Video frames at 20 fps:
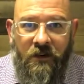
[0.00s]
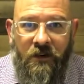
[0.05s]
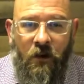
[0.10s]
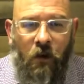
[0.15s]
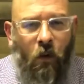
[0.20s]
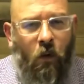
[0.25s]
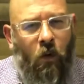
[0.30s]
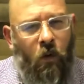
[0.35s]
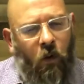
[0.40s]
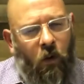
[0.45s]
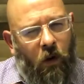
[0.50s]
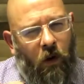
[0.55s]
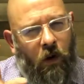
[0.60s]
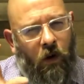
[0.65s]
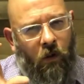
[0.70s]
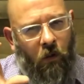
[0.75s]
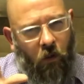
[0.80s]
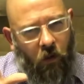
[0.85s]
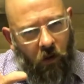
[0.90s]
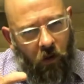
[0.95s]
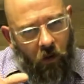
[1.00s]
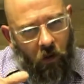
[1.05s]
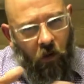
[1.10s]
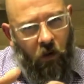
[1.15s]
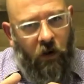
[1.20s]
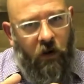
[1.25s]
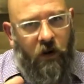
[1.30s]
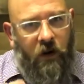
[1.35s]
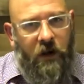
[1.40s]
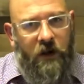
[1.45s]
Or
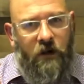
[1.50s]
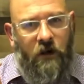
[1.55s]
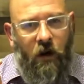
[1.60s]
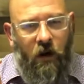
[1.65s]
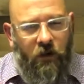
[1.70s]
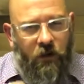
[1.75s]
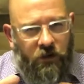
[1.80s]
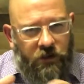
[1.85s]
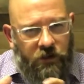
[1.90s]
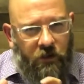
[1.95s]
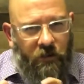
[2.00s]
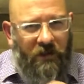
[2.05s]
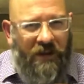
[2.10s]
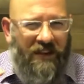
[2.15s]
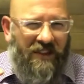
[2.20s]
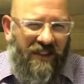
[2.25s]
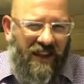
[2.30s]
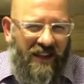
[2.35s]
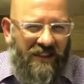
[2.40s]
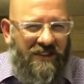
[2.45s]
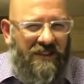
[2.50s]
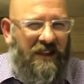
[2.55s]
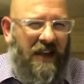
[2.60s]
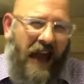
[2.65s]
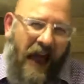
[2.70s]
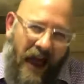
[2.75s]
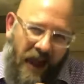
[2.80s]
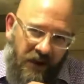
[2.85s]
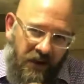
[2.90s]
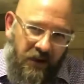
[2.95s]
are there some things
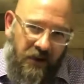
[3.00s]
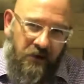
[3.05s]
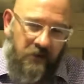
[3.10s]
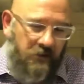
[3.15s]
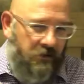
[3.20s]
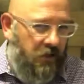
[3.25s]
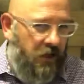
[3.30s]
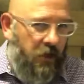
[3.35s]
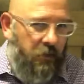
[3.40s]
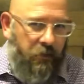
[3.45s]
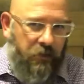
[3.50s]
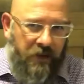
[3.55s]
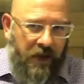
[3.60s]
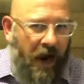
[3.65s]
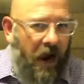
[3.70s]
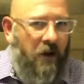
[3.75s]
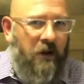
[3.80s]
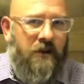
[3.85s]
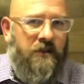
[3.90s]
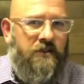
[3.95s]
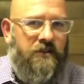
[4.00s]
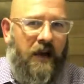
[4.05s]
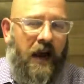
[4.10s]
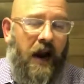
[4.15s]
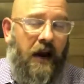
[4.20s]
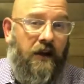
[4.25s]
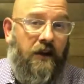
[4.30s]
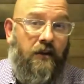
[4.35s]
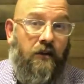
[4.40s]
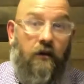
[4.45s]
nagging deep down
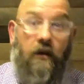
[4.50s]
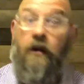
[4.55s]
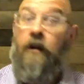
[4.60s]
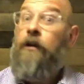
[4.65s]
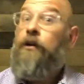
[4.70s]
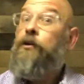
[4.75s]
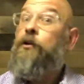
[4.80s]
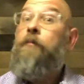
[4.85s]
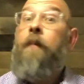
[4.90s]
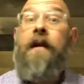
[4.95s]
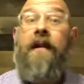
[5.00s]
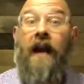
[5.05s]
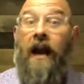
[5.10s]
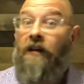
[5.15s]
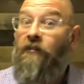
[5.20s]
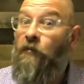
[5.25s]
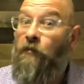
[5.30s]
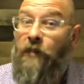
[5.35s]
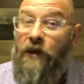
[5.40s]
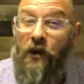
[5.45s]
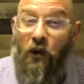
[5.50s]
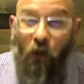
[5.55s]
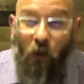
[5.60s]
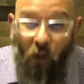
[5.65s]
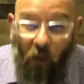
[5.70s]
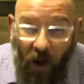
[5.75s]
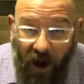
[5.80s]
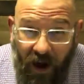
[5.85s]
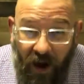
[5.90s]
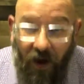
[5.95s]
inside of you? You may not even be
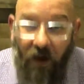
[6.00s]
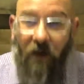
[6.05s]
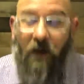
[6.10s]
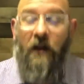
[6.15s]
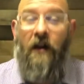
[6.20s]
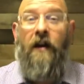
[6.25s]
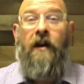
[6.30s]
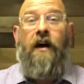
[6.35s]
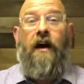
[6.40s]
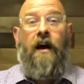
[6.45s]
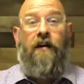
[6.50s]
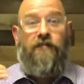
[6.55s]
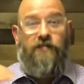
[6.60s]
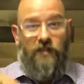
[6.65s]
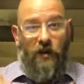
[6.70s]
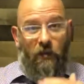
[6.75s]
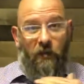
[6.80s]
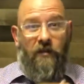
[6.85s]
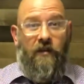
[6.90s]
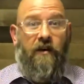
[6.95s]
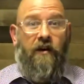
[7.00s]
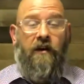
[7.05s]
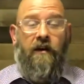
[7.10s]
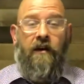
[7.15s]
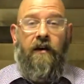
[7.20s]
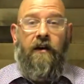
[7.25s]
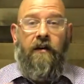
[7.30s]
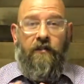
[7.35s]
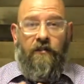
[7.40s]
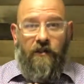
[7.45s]
aware of some of
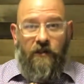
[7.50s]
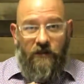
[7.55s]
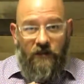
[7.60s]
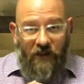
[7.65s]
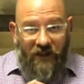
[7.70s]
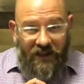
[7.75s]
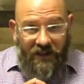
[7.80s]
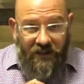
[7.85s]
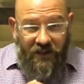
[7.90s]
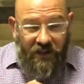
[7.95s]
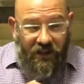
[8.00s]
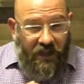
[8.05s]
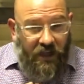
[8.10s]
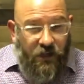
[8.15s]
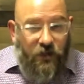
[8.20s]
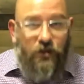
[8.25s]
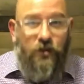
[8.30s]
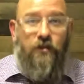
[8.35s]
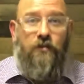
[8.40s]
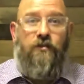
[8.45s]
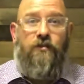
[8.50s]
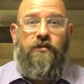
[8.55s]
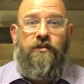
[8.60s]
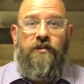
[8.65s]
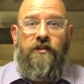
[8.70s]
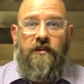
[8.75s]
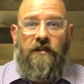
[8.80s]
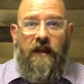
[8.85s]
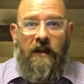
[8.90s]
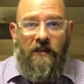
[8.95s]
the
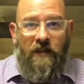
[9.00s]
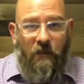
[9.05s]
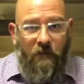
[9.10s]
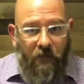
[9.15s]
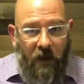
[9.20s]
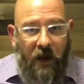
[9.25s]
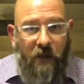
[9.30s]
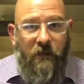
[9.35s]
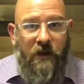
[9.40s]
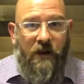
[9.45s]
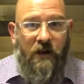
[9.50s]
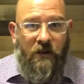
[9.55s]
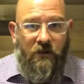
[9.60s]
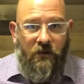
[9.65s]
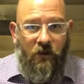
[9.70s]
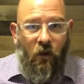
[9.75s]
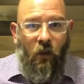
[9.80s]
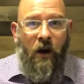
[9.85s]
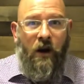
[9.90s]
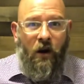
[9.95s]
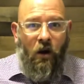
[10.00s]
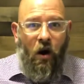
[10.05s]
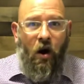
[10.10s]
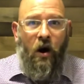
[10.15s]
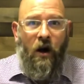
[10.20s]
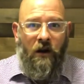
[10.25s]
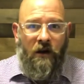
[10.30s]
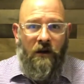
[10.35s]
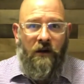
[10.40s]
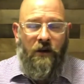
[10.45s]
issues that may be going
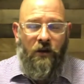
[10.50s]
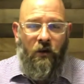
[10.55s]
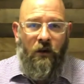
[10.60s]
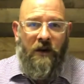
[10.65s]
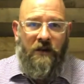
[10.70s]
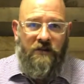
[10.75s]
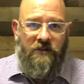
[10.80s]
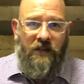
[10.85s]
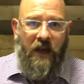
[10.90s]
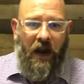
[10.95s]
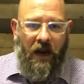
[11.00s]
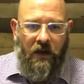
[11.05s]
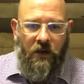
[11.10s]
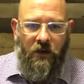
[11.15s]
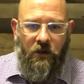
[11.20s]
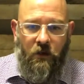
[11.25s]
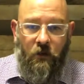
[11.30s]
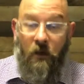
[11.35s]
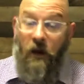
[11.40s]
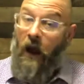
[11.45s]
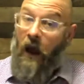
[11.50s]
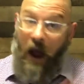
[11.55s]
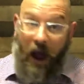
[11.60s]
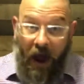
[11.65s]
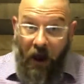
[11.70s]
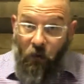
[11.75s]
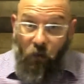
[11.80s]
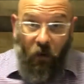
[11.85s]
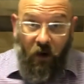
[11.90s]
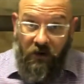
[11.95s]
on, you know, inside of you.
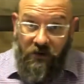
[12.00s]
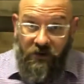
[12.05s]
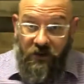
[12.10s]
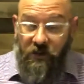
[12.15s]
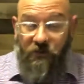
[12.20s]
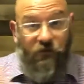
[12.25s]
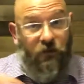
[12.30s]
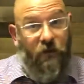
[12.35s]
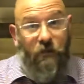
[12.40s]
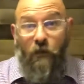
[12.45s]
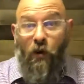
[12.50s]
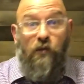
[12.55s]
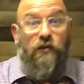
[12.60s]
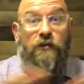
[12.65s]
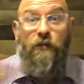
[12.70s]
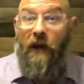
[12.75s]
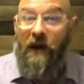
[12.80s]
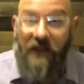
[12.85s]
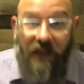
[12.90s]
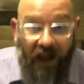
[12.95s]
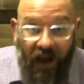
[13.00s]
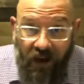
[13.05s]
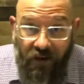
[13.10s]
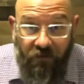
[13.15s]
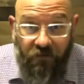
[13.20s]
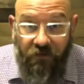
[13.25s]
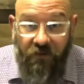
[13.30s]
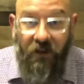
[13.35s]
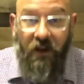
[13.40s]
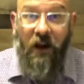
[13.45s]
I wasn't for most of my
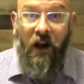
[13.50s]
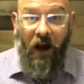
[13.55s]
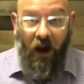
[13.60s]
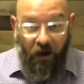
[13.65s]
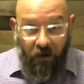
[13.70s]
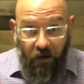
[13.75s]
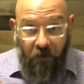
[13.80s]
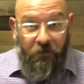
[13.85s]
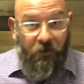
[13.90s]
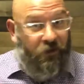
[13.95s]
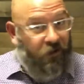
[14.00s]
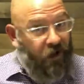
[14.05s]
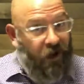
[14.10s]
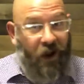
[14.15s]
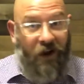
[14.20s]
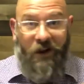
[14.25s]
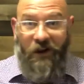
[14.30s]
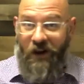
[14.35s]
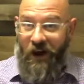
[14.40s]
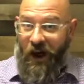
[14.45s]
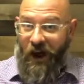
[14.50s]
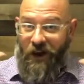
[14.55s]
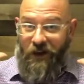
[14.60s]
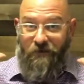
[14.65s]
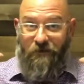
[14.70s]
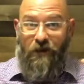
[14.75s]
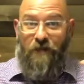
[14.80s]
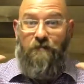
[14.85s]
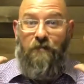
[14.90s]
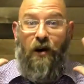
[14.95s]
life. Again, I
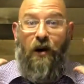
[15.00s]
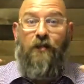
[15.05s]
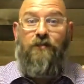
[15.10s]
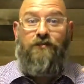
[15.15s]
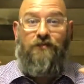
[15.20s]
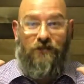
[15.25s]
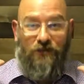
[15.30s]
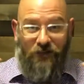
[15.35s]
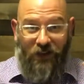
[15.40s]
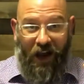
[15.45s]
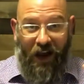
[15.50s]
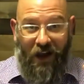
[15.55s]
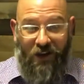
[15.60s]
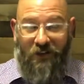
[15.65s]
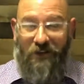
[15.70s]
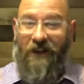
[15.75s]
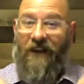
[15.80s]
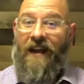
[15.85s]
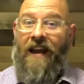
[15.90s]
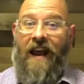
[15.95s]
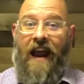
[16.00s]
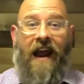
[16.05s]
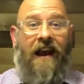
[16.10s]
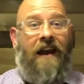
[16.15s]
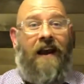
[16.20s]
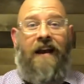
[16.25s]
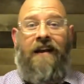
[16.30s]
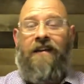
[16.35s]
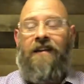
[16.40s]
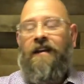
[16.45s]
am the poster child.
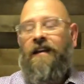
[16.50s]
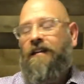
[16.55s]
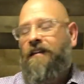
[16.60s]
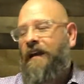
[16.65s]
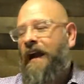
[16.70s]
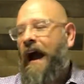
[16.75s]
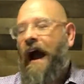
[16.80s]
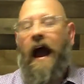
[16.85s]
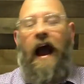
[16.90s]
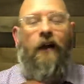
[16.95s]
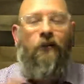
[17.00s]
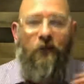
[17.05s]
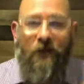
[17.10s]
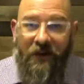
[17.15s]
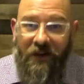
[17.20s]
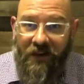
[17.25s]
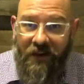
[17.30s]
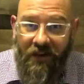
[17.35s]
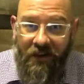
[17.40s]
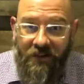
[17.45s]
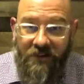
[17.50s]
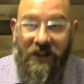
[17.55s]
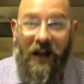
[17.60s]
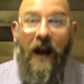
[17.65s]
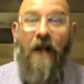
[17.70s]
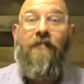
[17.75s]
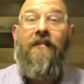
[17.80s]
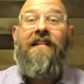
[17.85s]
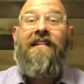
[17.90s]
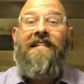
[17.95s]
And the irony is
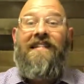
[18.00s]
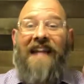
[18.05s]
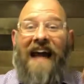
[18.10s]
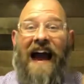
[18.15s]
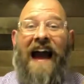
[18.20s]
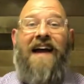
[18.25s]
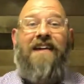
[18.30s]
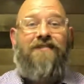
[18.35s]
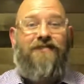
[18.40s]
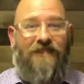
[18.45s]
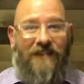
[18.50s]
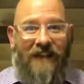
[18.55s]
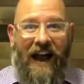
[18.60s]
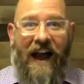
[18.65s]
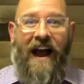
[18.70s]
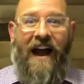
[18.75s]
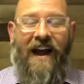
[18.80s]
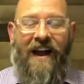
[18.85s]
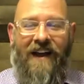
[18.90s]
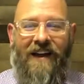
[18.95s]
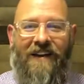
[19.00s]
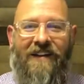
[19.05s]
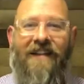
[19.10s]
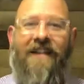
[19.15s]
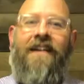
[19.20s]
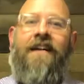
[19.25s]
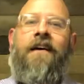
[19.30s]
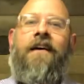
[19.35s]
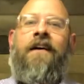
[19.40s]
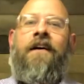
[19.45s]
I'm the last guy
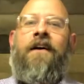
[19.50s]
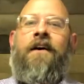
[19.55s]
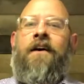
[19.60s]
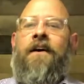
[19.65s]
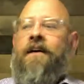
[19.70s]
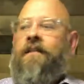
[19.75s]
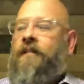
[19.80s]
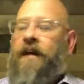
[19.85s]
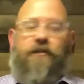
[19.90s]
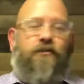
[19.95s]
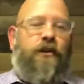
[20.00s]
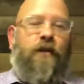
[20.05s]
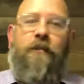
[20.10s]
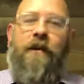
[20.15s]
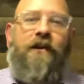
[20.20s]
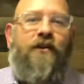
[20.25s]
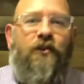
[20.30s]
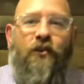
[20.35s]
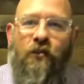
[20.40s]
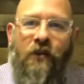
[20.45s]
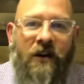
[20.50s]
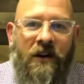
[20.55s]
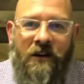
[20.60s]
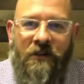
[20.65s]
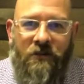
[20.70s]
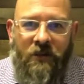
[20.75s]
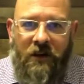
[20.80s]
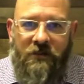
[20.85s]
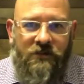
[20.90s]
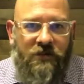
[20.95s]
that should be
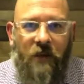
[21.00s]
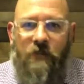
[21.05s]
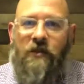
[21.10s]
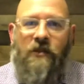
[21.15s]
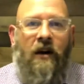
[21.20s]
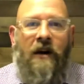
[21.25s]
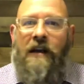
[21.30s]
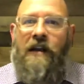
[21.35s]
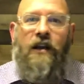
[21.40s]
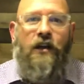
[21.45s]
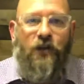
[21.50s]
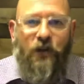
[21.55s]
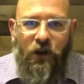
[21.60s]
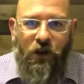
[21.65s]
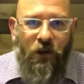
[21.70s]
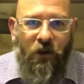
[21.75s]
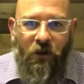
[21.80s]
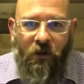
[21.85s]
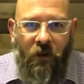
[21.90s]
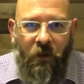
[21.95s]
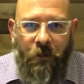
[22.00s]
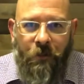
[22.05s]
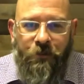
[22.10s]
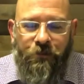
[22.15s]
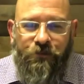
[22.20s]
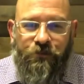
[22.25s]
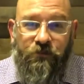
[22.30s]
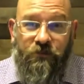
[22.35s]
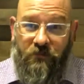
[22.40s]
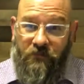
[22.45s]
doing something on EQ.
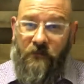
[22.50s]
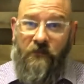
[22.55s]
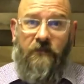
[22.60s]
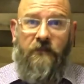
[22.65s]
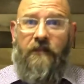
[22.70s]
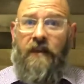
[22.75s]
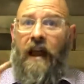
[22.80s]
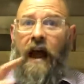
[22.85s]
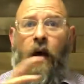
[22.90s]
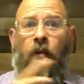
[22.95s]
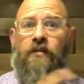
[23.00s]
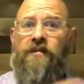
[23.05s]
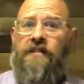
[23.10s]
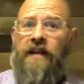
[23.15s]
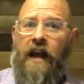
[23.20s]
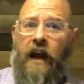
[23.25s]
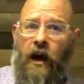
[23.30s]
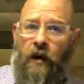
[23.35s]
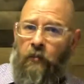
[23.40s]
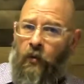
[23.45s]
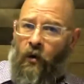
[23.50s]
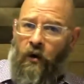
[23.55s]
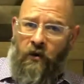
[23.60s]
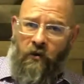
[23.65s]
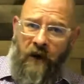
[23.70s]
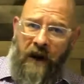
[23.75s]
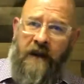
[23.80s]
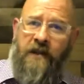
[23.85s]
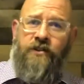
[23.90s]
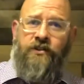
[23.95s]
I was the airborne
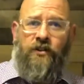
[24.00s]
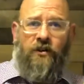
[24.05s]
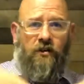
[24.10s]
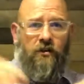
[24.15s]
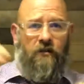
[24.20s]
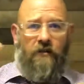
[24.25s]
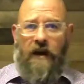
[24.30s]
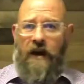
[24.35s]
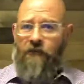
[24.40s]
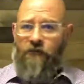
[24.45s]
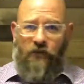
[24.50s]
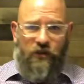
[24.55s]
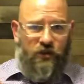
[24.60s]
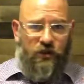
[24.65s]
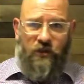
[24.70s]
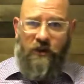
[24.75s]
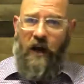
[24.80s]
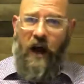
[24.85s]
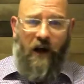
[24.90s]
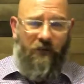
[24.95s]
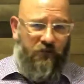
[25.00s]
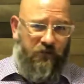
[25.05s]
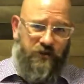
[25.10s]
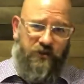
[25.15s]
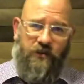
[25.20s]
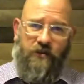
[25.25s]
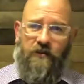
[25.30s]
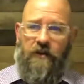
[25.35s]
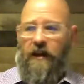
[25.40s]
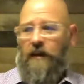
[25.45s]
ranger, infantry
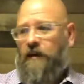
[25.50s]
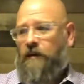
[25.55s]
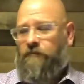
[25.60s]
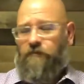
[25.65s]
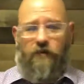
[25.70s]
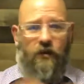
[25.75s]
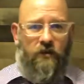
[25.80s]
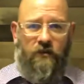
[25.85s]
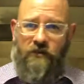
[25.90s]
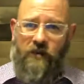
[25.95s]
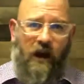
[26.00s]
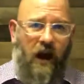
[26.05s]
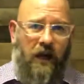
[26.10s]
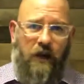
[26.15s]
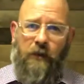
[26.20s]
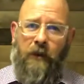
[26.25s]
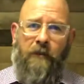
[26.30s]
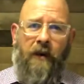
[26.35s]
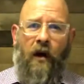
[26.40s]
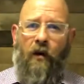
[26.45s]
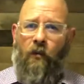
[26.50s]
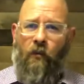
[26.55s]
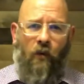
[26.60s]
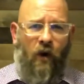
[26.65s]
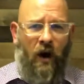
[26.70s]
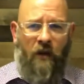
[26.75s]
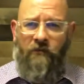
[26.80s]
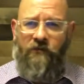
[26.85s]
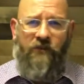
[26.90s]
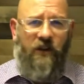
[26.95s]
officer. Like, don't talk to me about
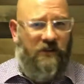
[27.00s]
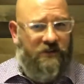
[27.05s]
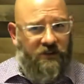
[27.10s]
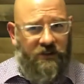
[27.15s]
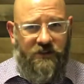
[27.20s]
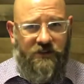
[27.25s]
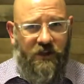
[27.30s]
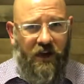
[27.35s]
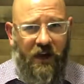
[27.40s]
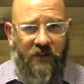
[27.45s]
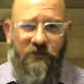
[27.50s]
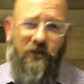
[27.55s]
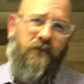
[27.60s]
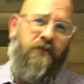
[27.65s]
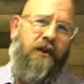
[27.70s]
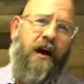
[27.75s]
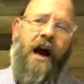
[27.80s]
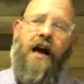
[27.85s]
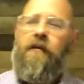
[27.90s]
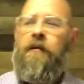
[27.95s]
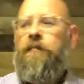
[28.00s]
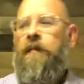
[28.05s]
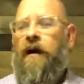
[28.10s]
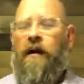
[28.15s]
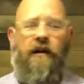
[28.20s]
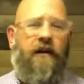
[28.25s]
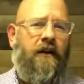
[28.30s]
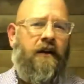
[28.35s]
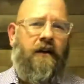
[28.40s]
warm, fuzzy stuff. Don't talk to me about